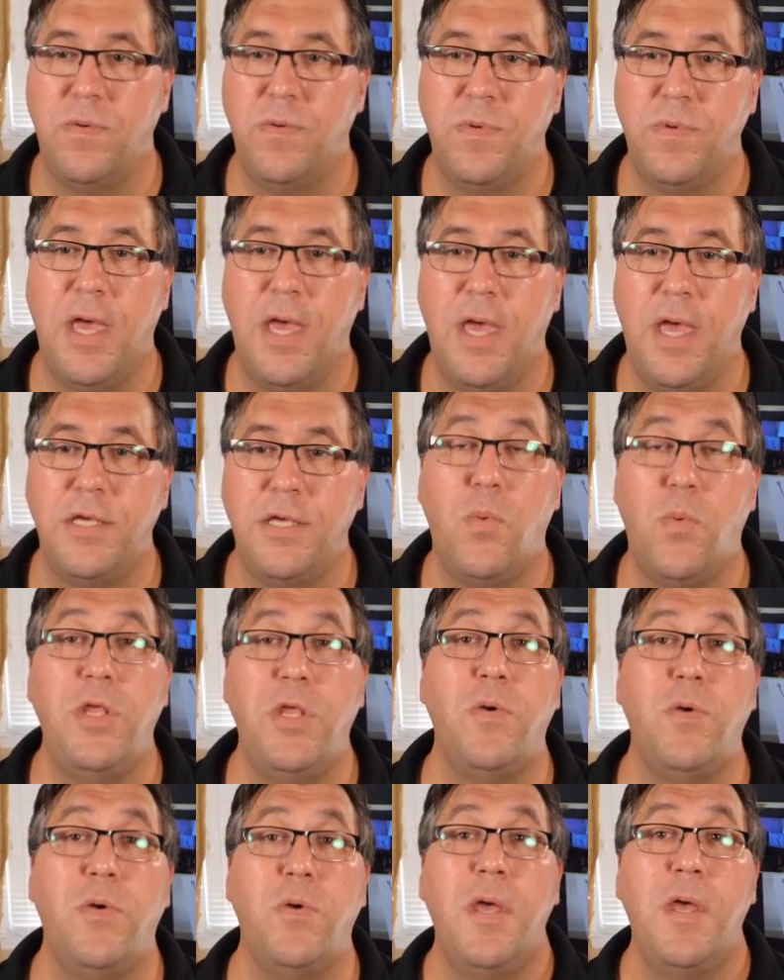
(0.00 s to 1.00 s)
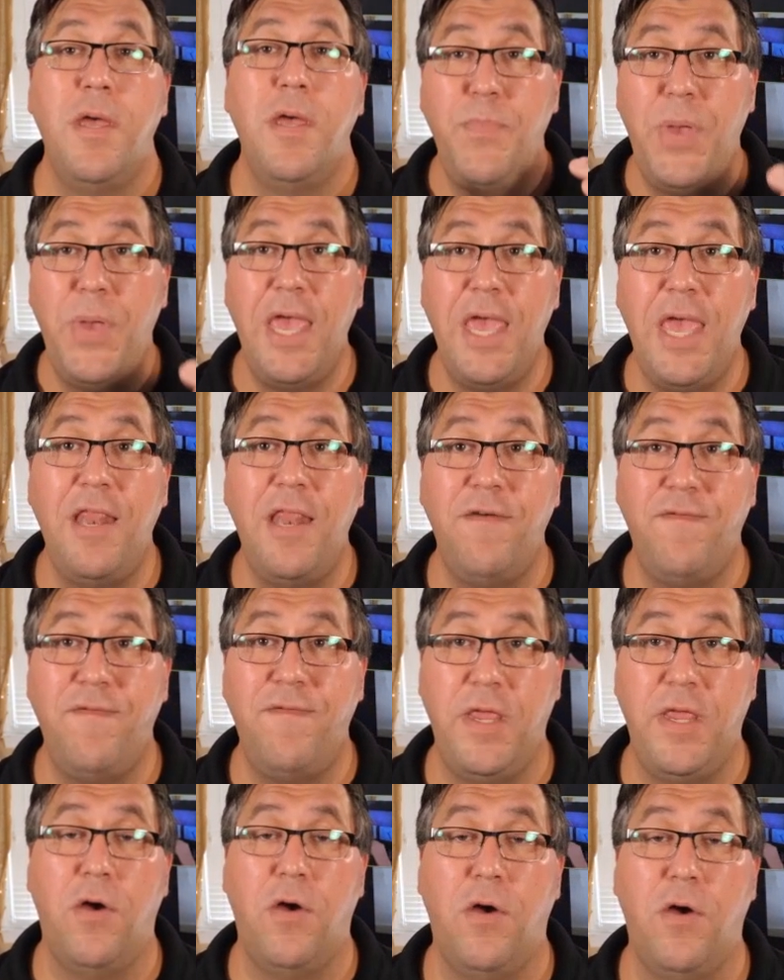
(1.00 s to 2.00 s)
okay? So when you pin a
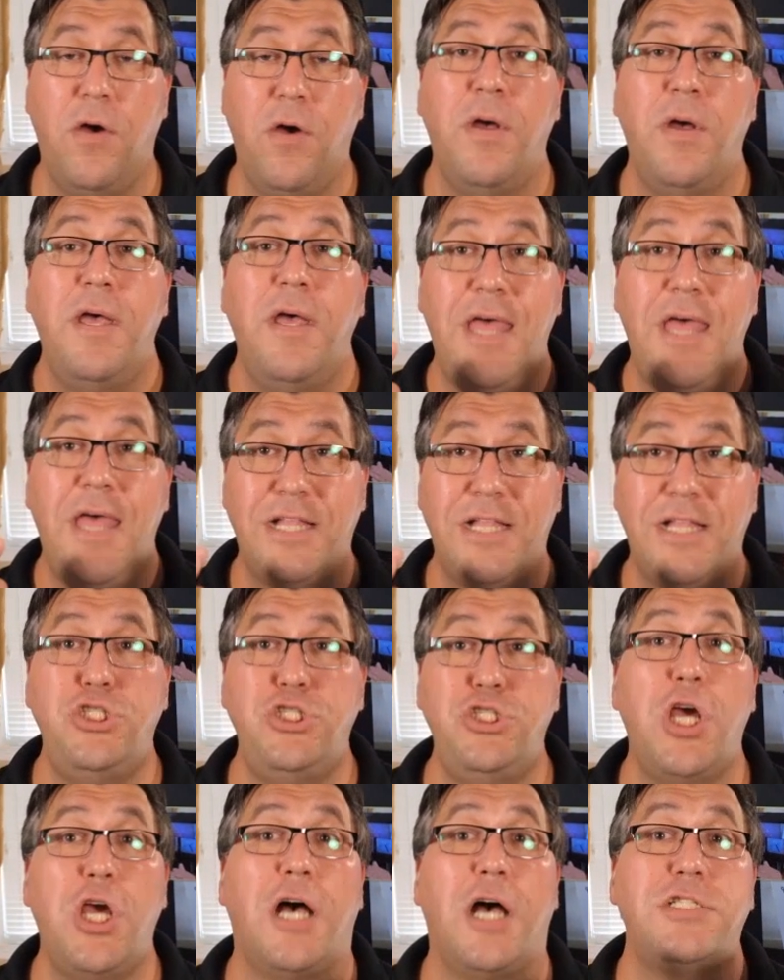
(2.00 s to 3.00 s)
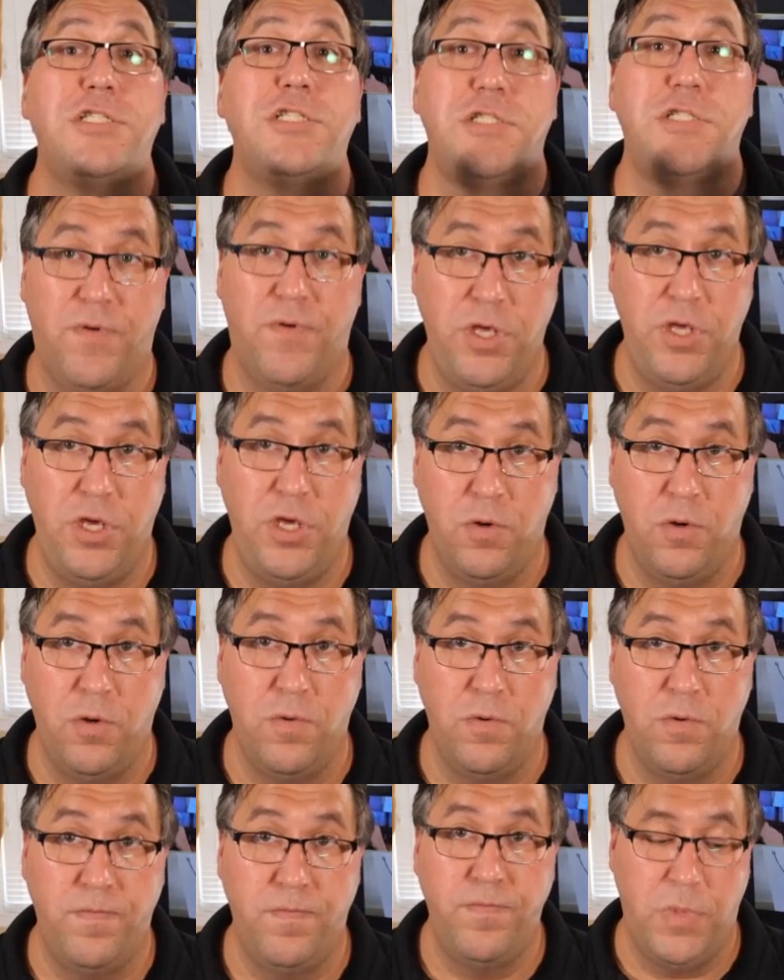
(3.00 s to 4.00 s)
video, that's just for you.
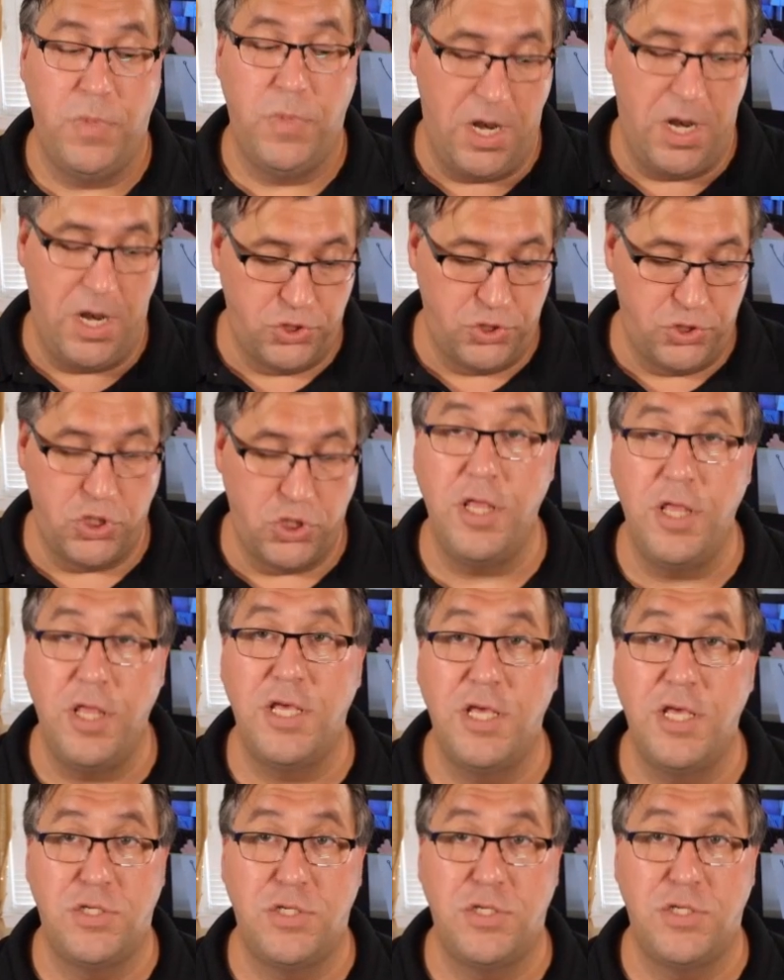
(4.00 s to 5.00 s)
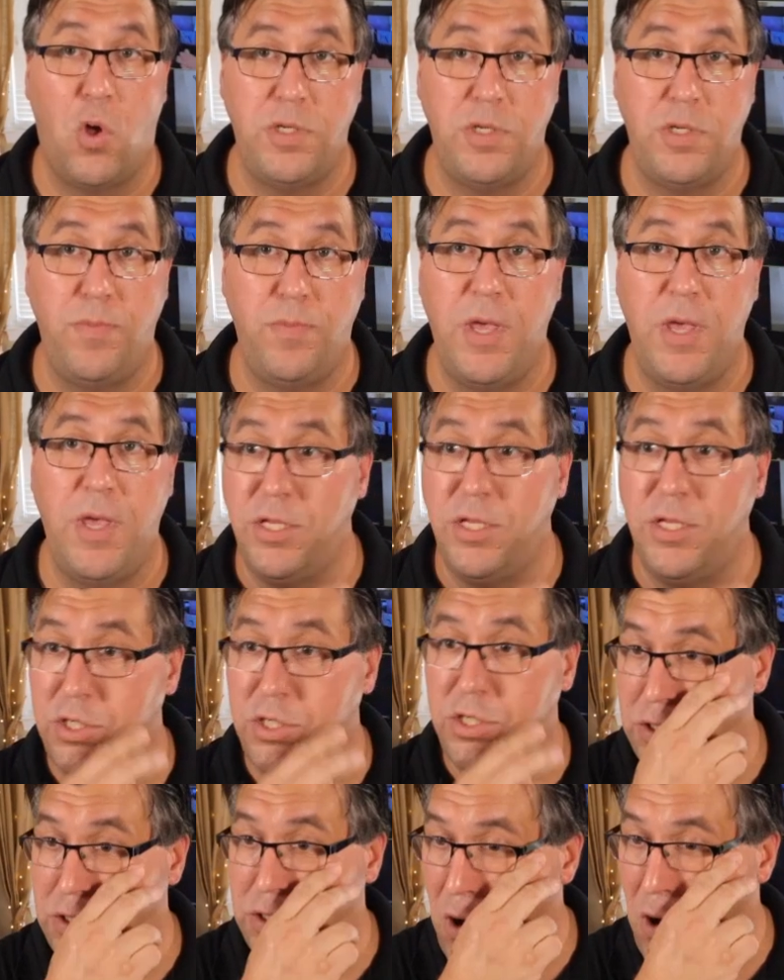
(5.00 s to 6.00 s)
And I'll show you this multi-pin in
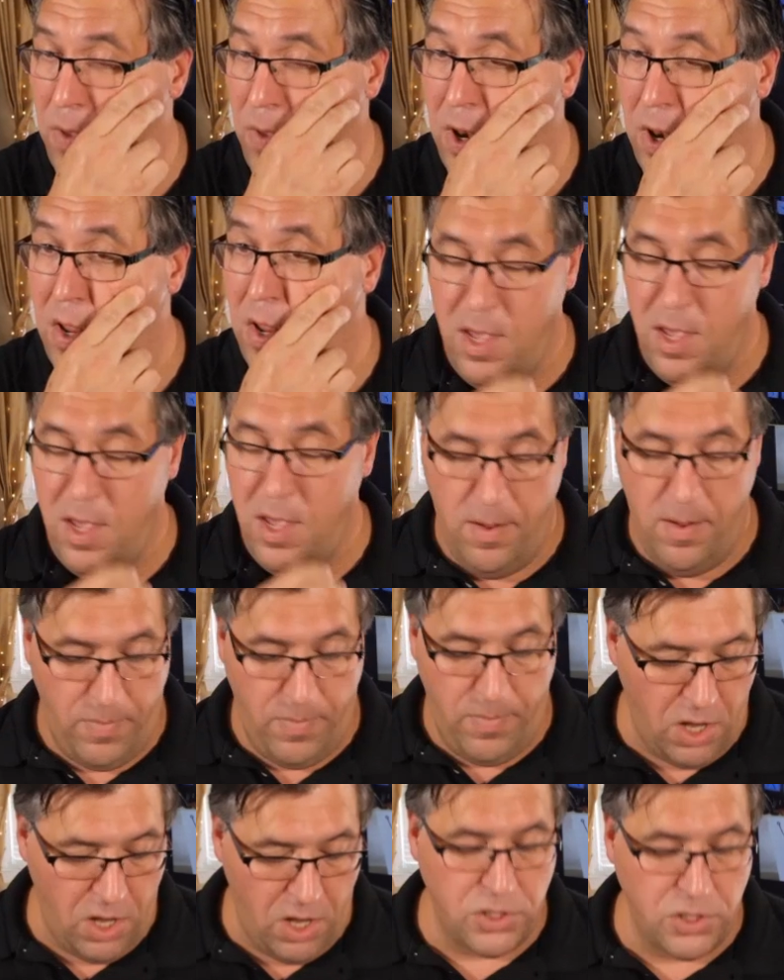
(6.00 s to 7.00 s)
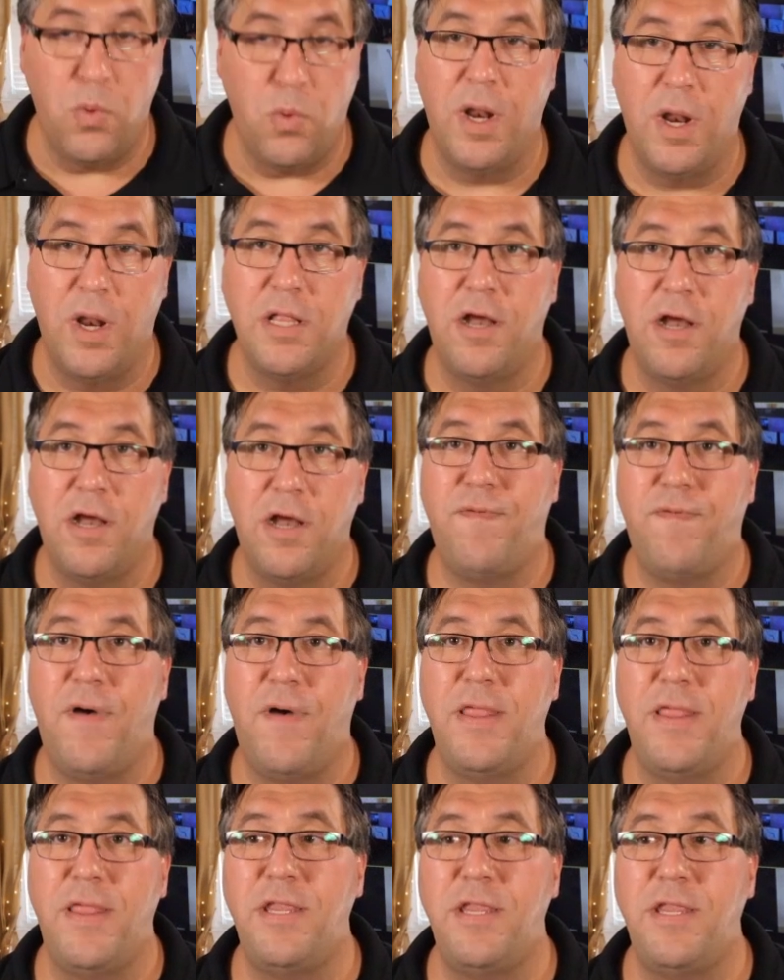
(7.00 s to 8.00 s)
just a moment. But I also want to clarify
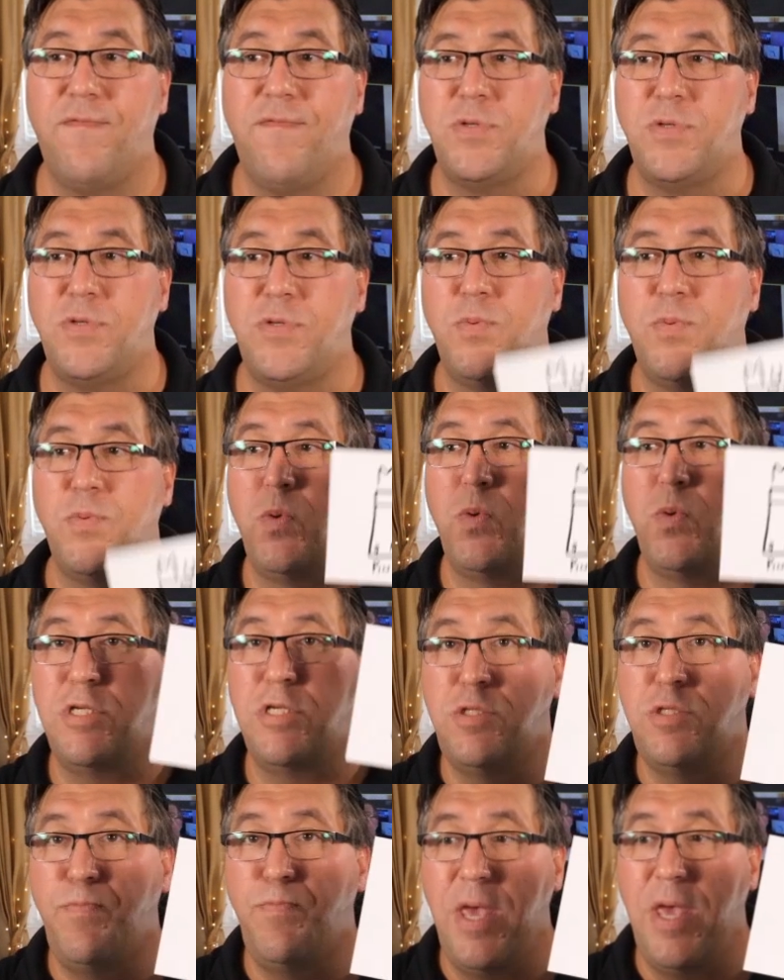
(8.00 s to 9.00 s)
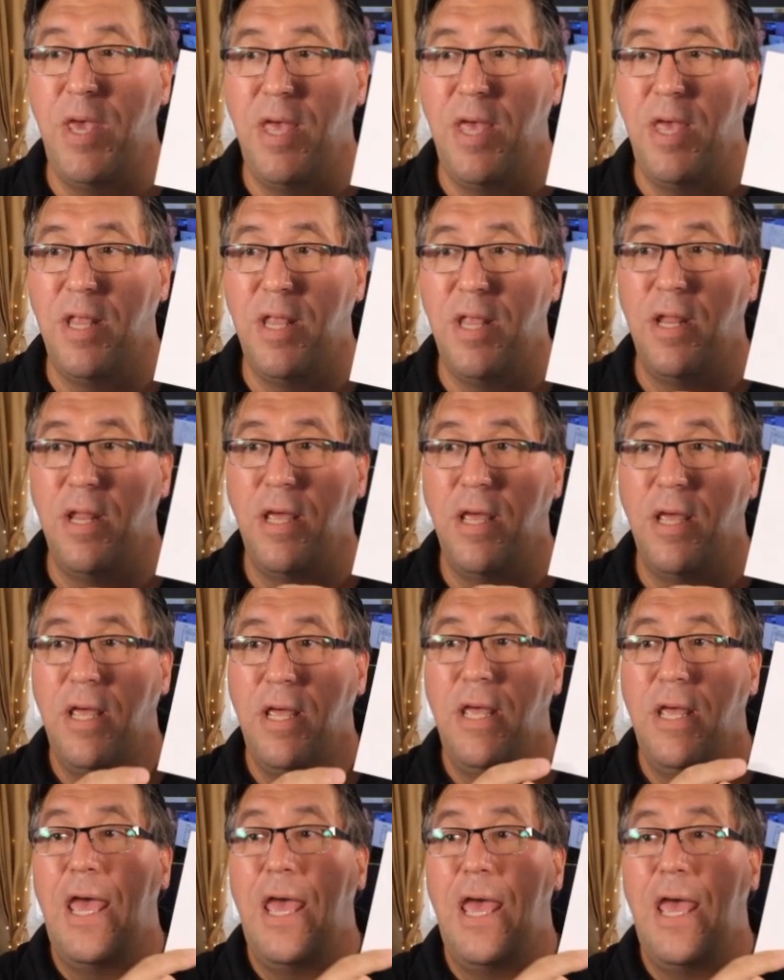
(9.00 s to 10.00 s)
the difference between pin
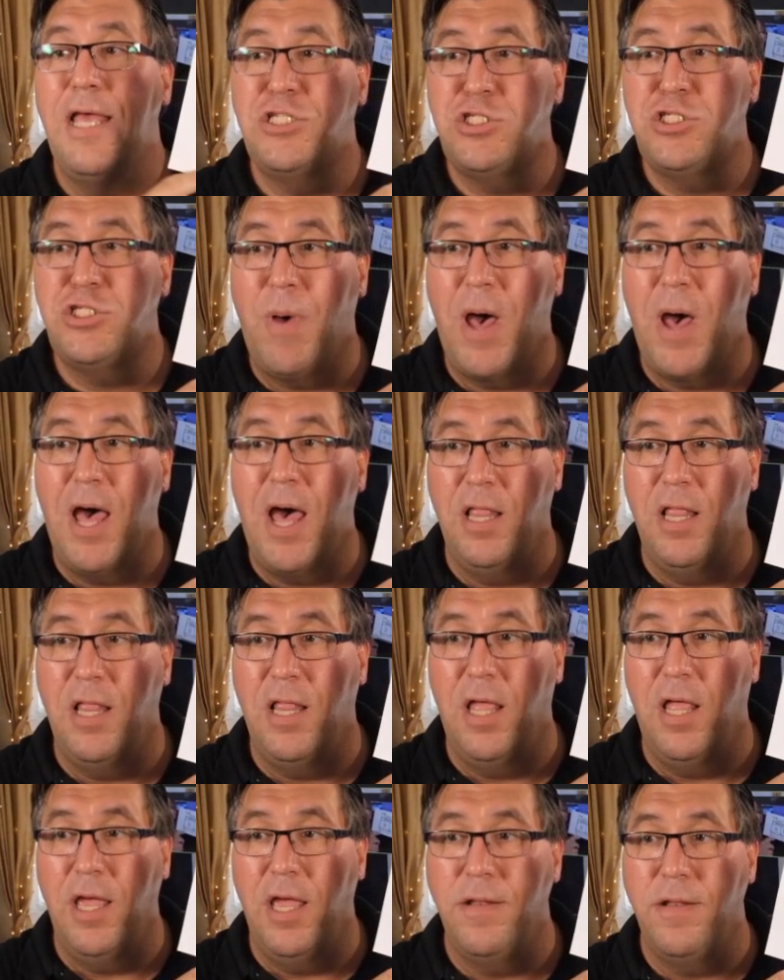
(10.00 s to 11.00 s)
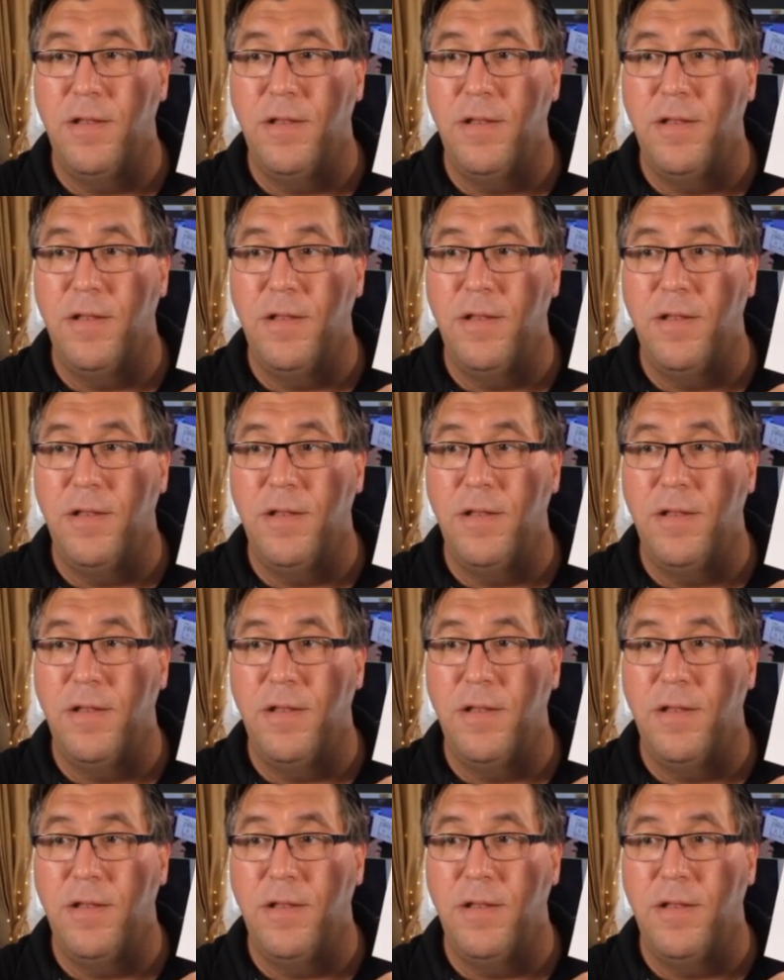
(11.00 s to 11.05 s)
and spotlight.